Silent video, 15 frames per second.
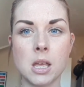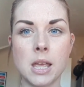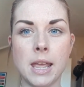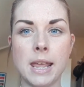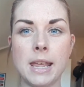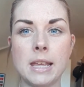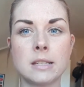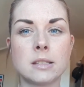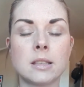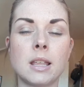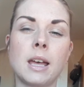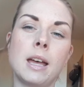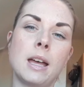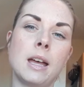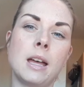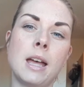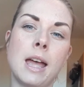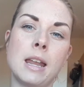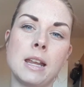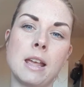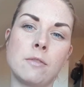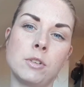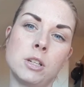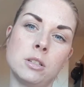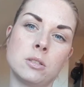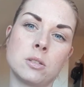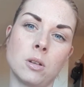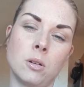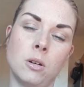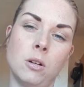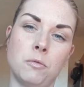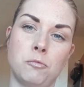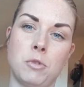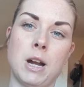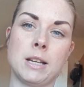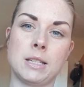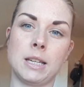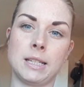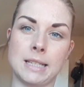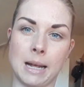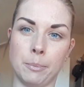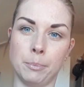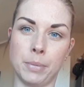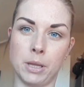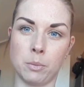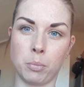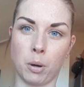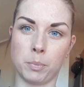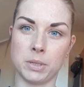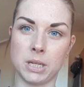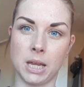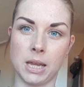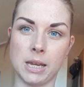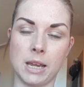Is there any evidence of rising damp in the property?